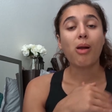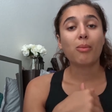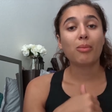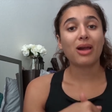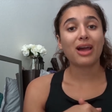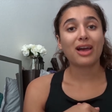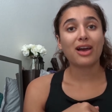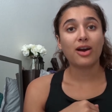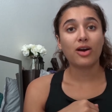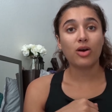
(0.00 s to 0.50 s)

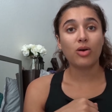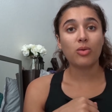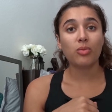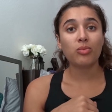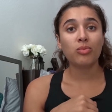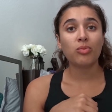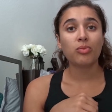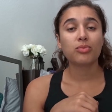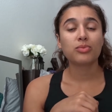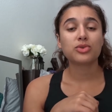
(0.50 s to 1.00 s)
back
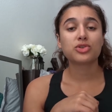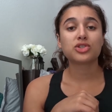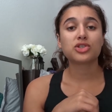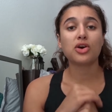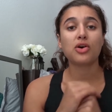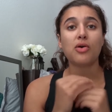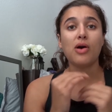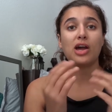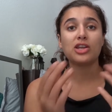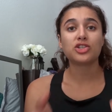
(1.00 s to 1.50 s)
home.
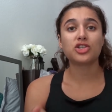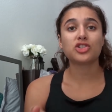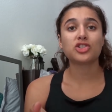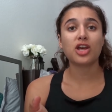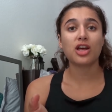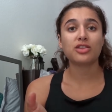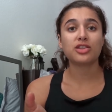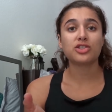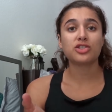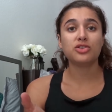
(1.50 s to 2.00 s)
So I just
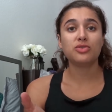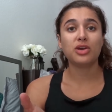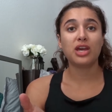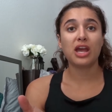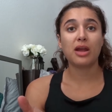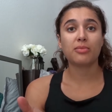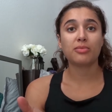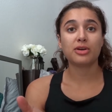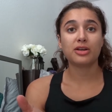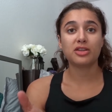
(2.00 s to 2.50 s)
got this new
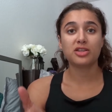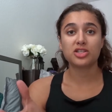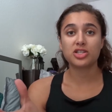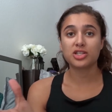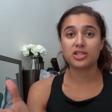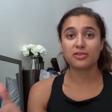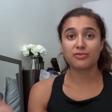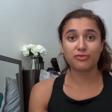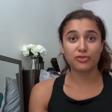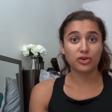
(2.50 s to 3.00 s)
camera. This
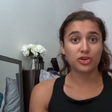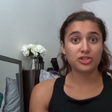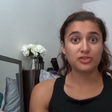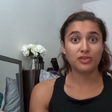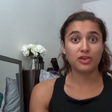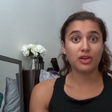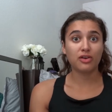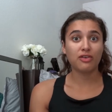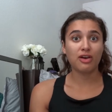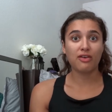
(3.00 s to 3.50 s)
is the first
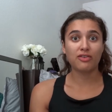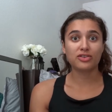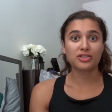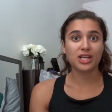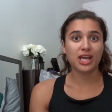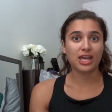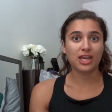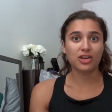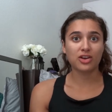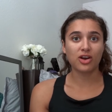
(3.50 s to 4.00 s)
video I've ever
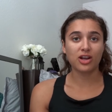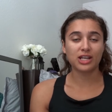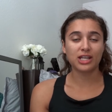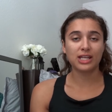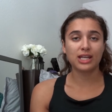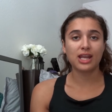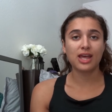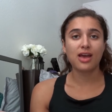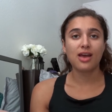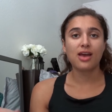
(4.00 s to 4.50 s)
taken on
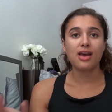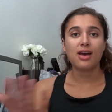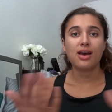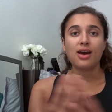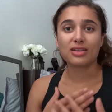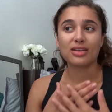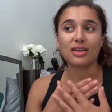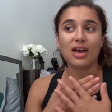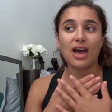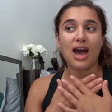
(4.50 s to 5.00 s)
it.
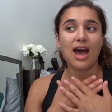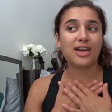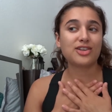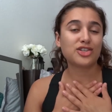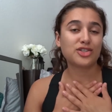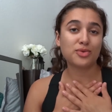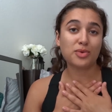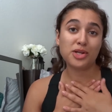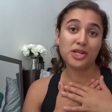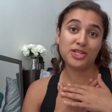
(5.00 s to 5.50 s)
I
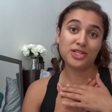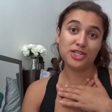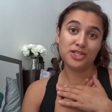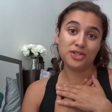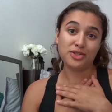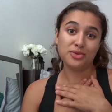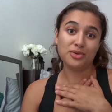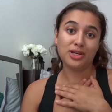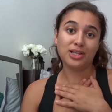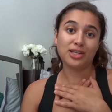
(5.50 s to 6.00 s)
just wanted to
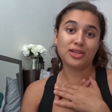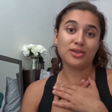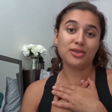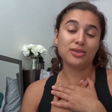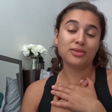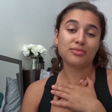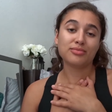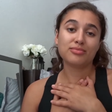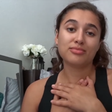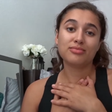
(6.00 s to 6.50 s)
do a
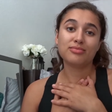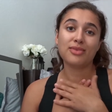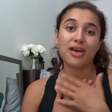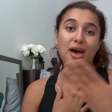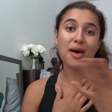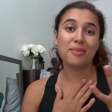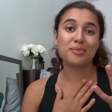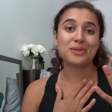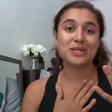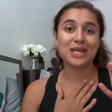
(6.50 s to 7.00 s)
little
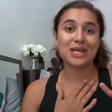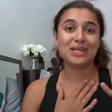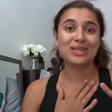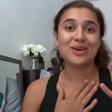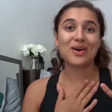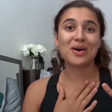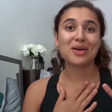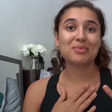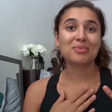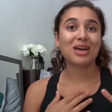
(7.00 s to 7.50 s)
update
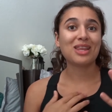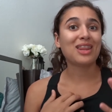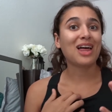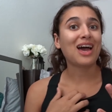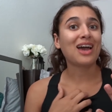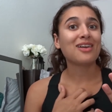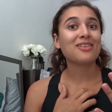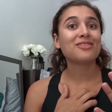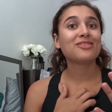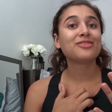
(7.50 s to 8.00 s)
on my
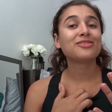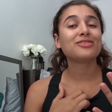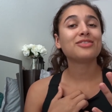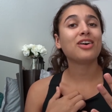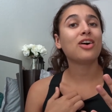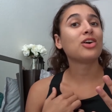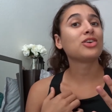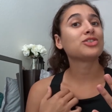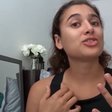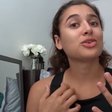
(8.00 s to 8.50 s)

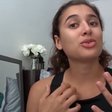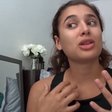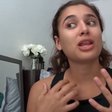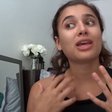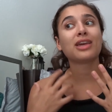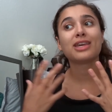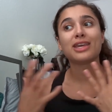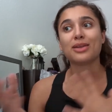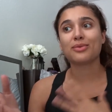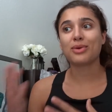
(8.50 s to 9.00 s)
life. Also
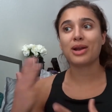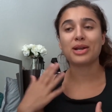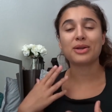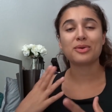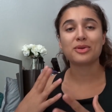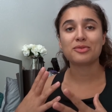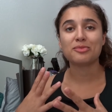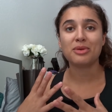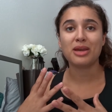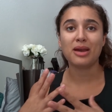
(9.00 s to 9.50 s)
like get ready
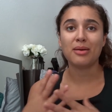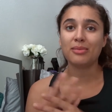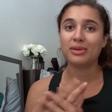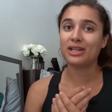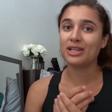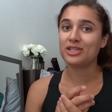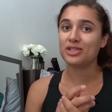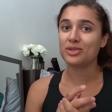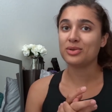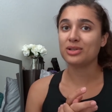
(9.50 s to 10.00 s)
with me. I'm
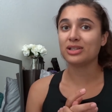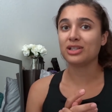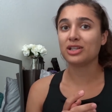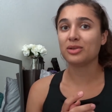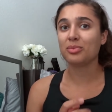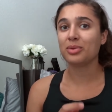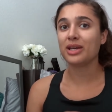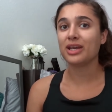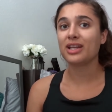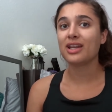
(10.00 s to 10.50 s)
gonna do a
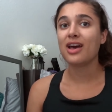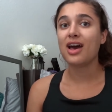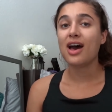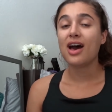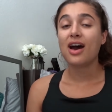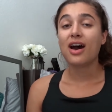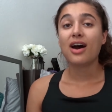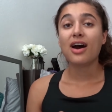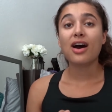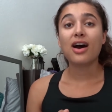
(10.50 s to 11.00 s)
little bit
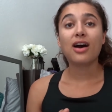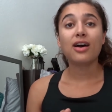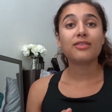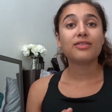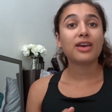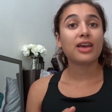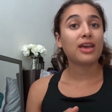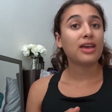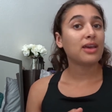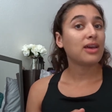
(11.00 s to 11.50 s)
of
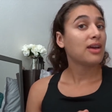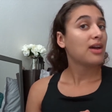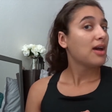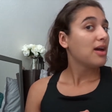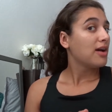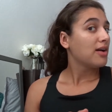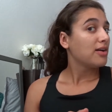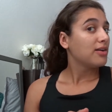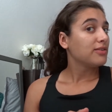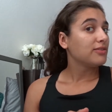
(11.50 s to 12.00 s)
a
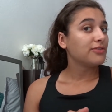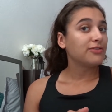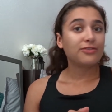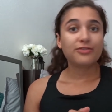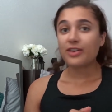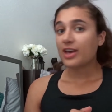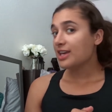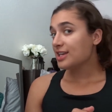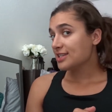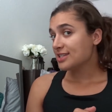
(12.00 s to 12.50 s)

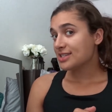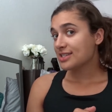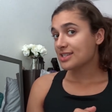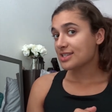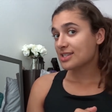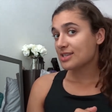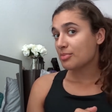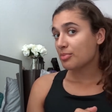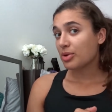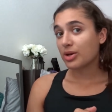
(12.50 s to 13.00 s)

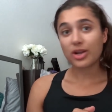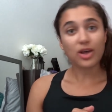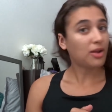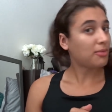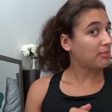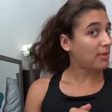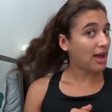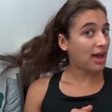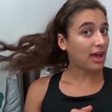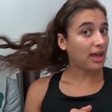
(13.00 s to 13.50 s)
face, put
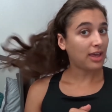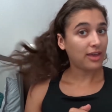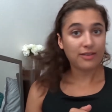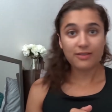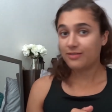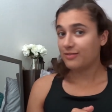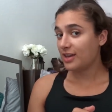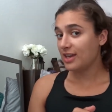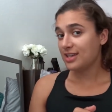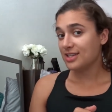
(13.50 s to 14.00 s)
on my
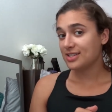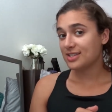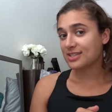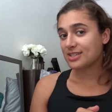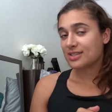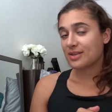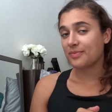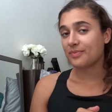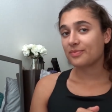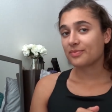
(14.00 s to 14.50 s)

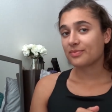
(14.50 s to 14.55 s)
face.